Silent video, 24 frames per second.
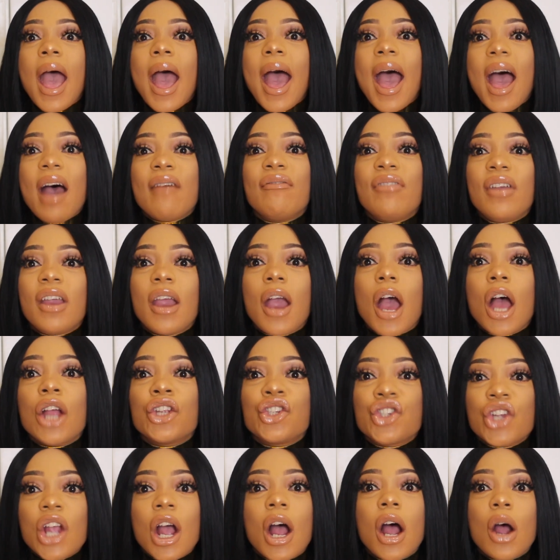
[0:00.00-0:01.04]
having
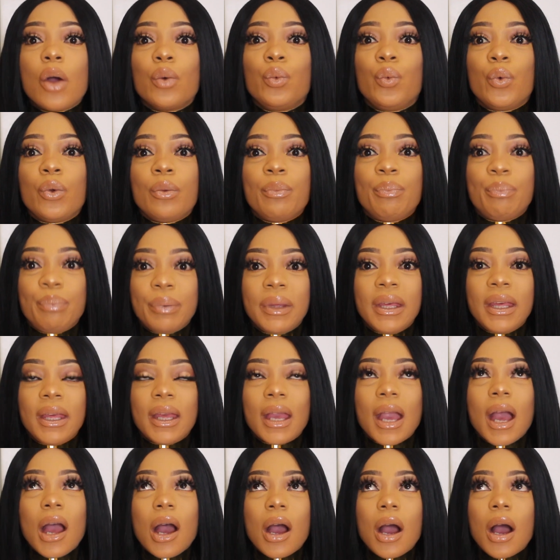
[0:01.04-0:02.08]
a child would
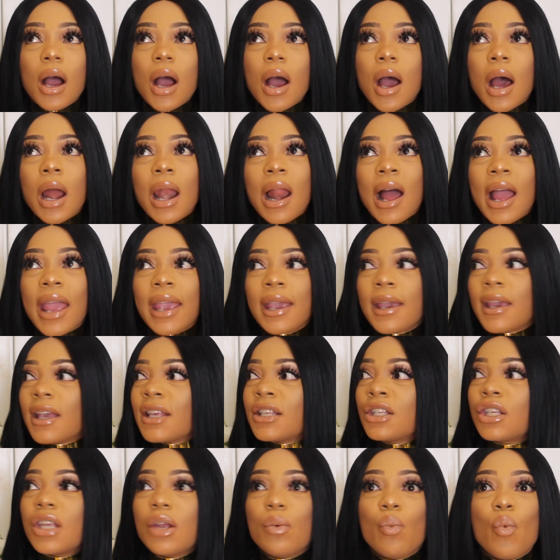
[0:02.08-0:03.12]
be. Like,
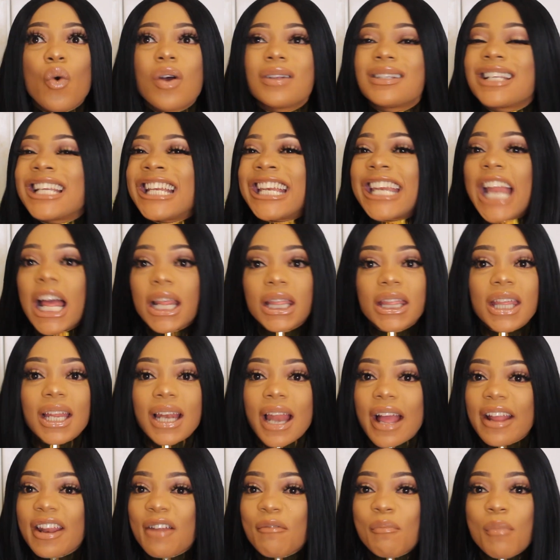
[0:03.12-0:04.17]
it wasn't nothing
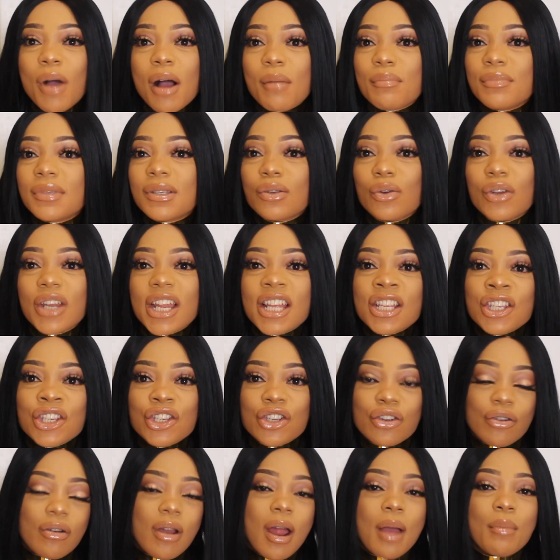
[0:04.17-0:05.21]
like the mums on
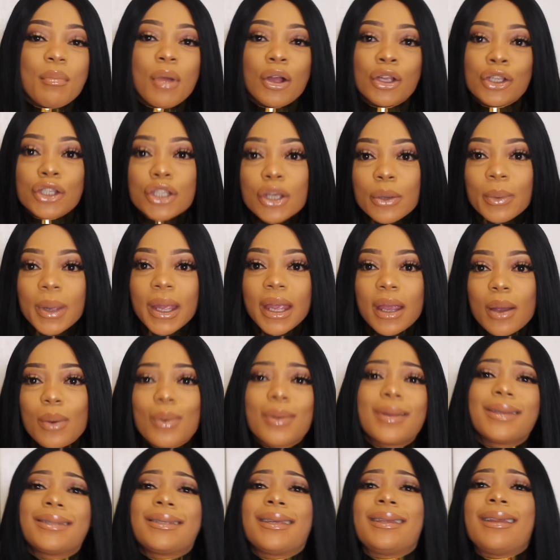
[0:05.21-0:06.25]
Instagram are doing. It
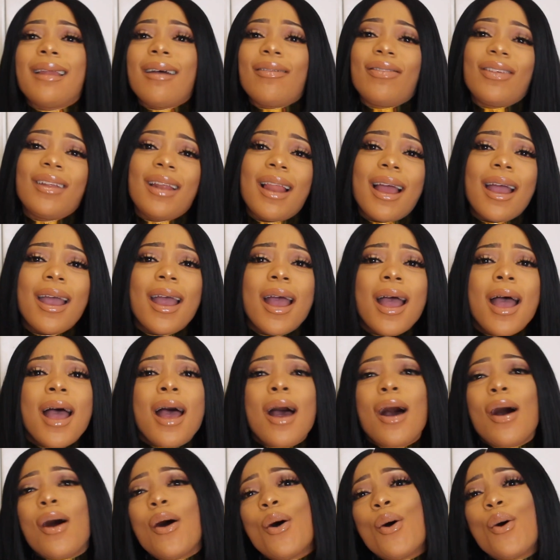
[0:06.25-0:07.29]
wasn't nothing like,
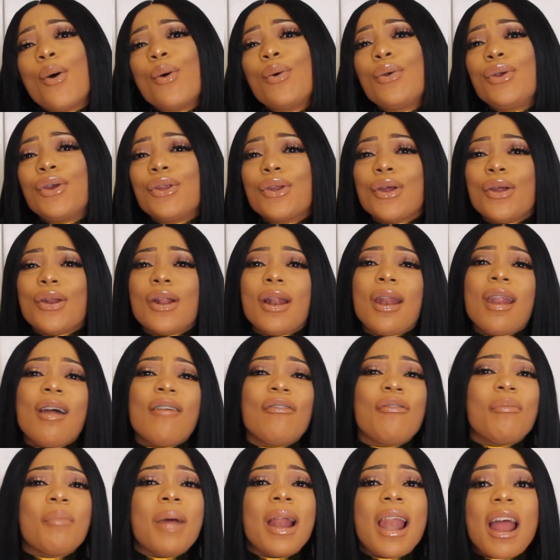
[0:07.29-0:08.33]
oh, you know, the
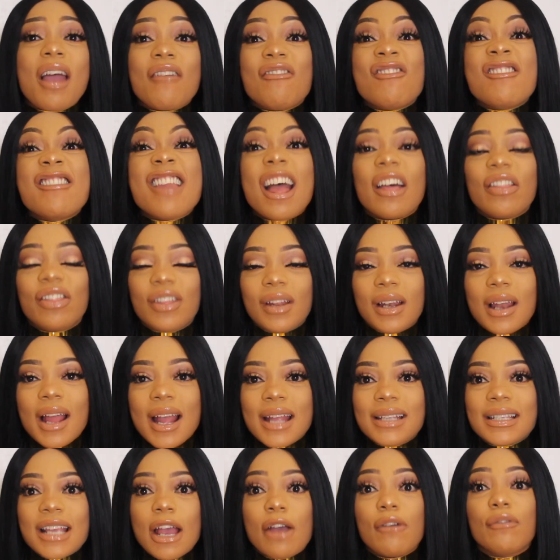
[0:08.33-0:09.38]
love of my life, nothing
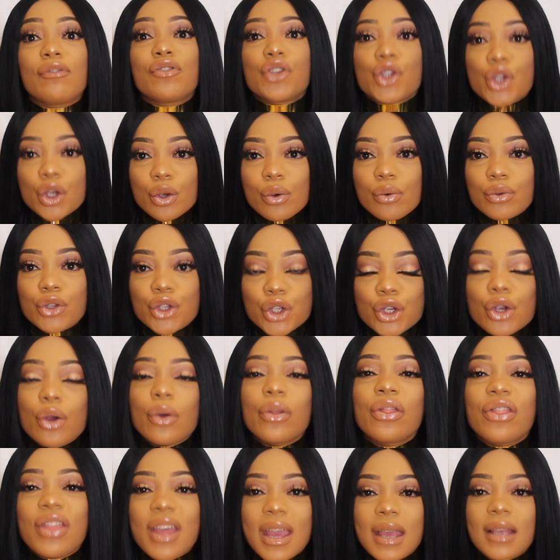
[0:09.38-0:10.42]
like that. Two
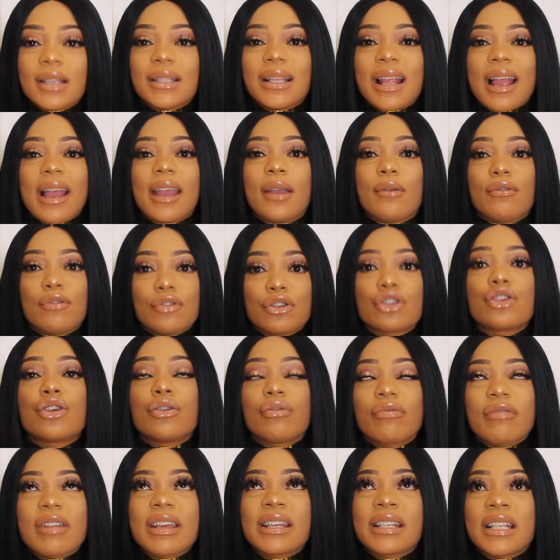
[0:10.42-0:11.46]
things, like, for
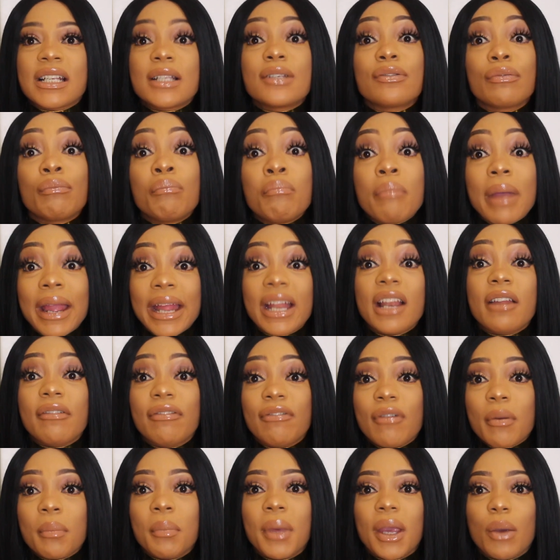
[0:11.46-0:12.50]
two reasons, mainly
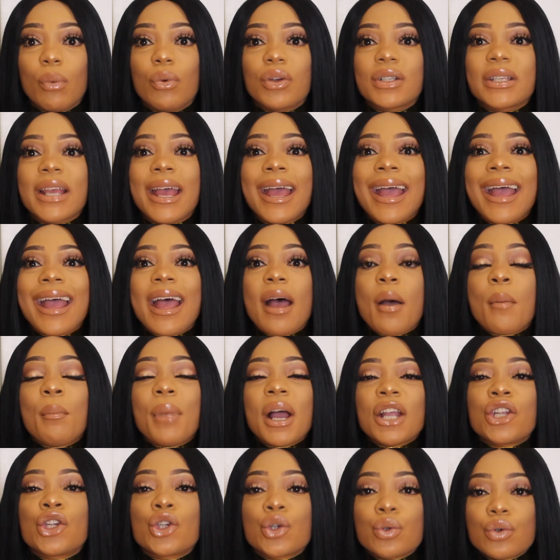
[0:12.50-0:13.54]
for me, was
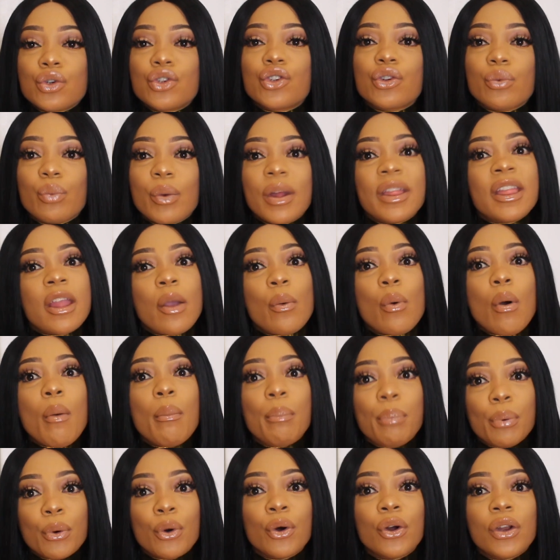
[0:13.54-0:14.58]
my children, when they
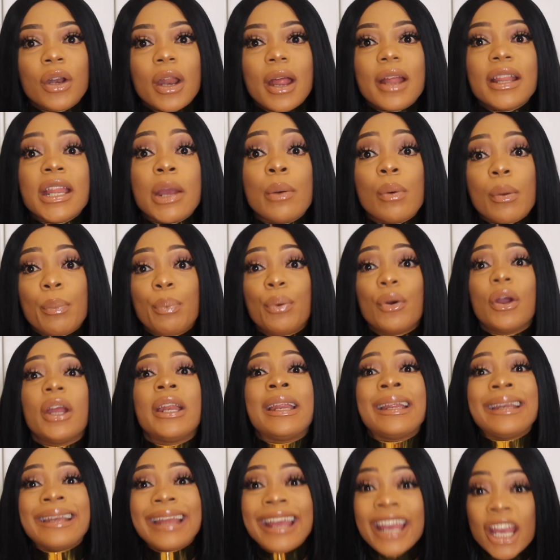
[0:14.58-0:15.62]
were born, they were put
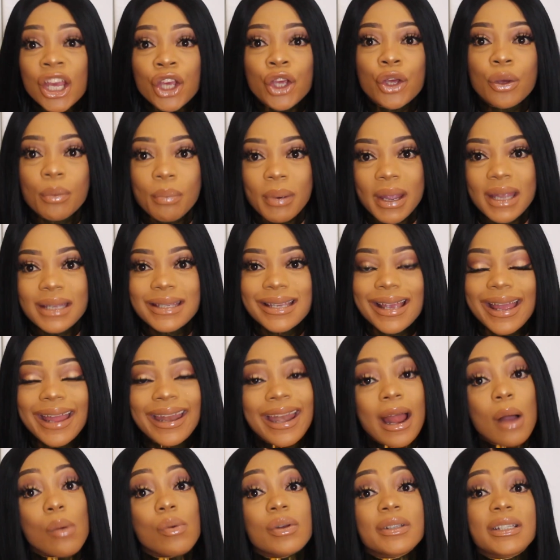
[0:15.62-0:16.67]
in an incubator
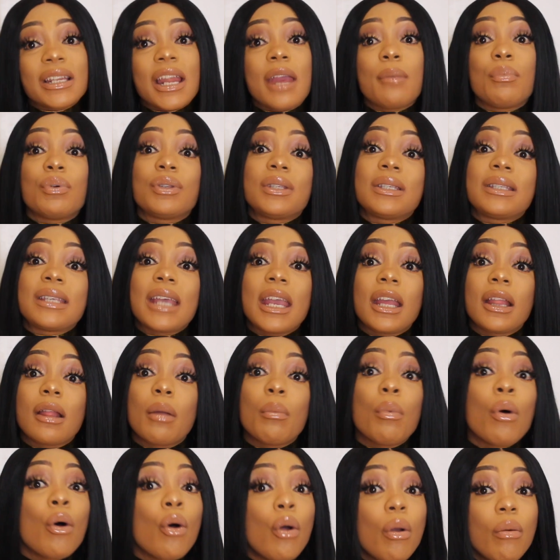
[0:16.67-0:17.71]
and I wasn't able to take
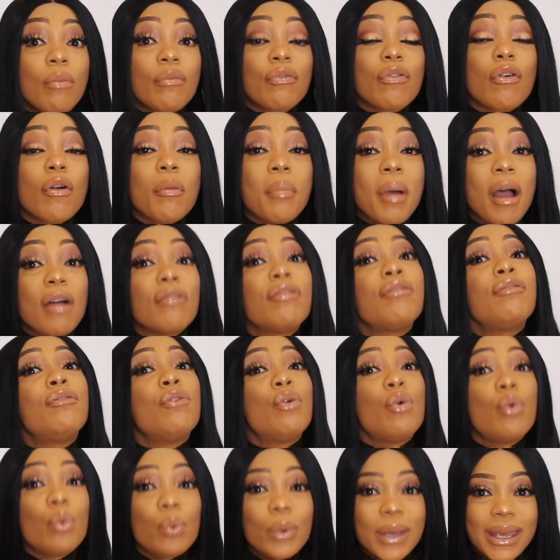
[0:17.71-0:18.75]
them home for about
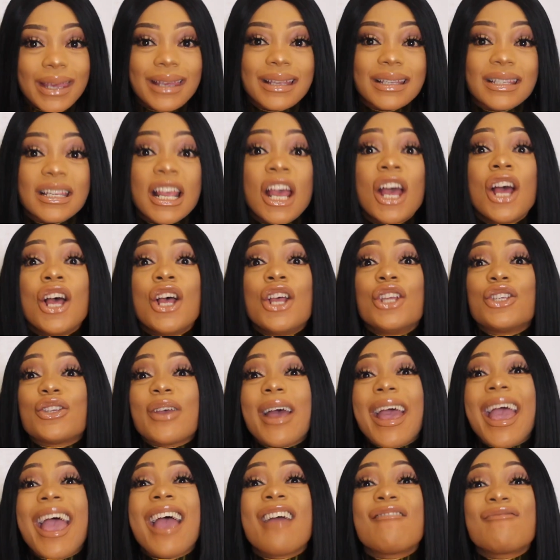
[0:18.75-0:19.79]
4 weeks.
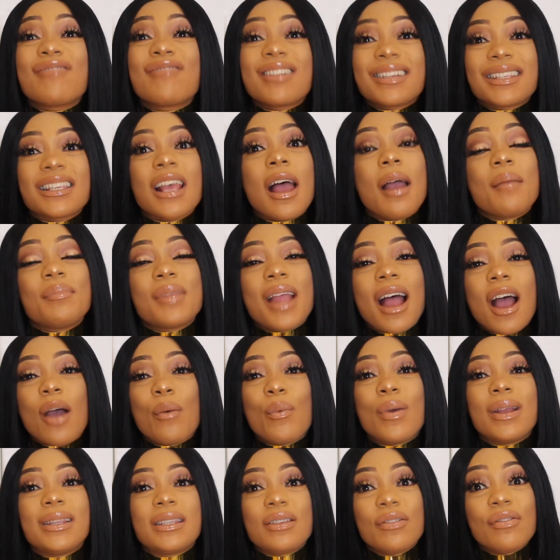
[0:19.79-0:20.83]
So every time that I
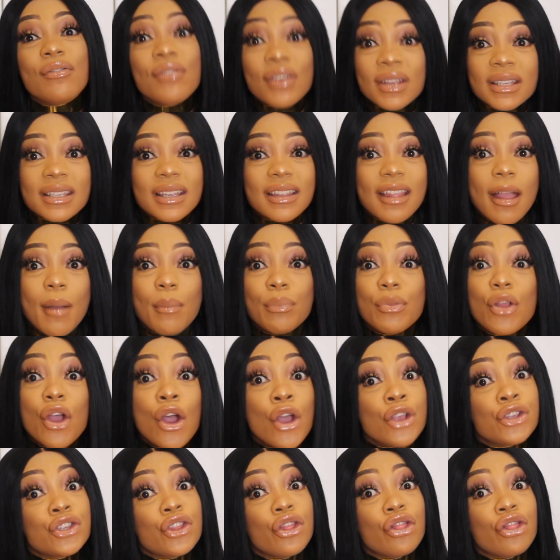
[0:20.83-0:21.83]
went to visit them, those